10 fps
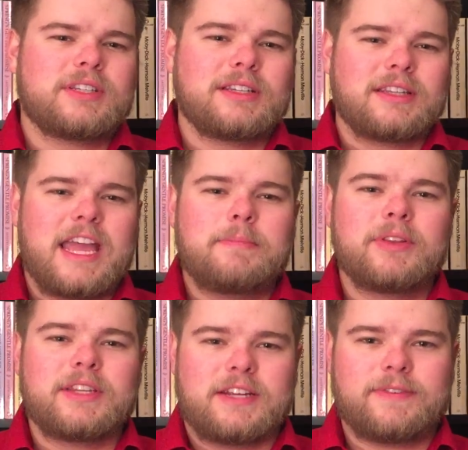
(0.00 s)
to
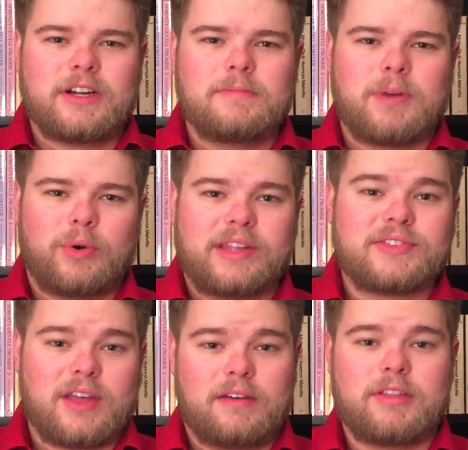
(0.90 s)
label the different
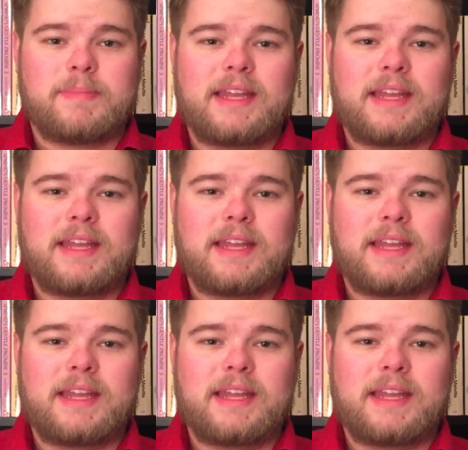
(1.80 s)
components of the